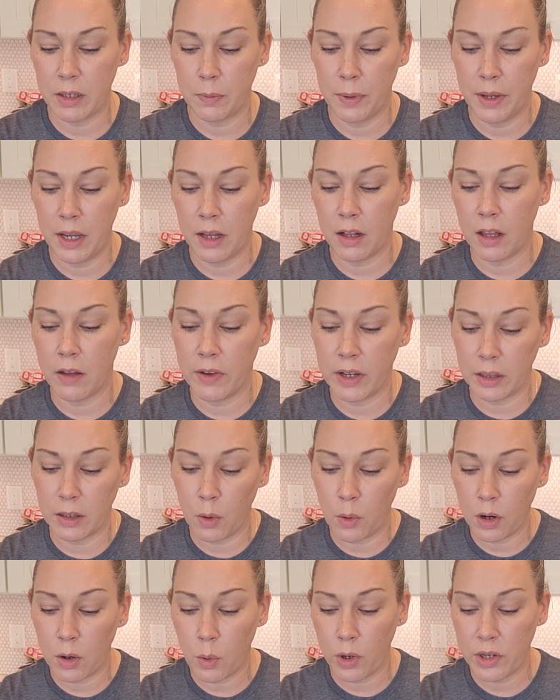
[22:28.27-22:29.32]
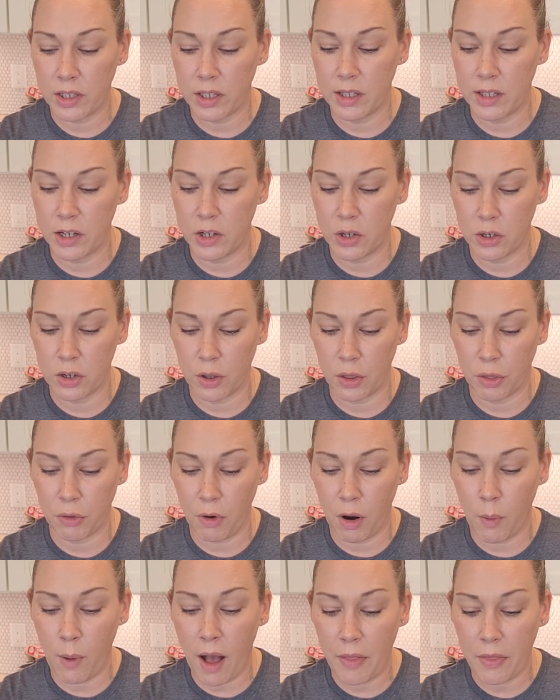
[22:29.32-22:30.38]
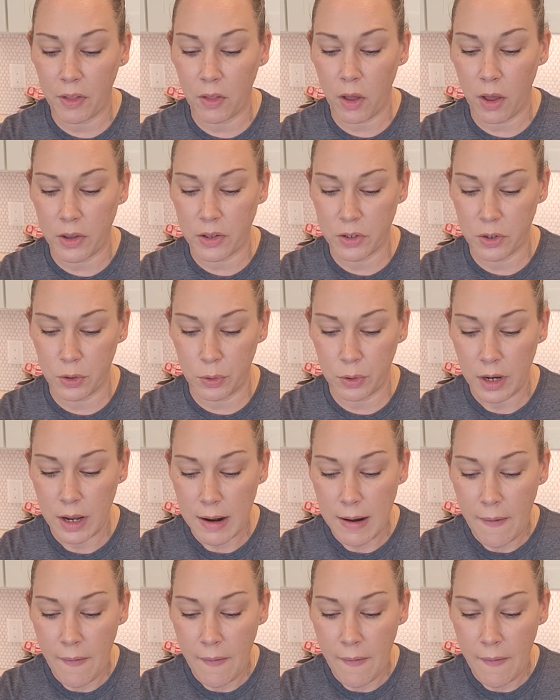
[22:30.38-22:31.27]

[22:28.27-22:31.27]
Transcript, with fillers: appeal of a lower court's decision to throw out the lawsuit,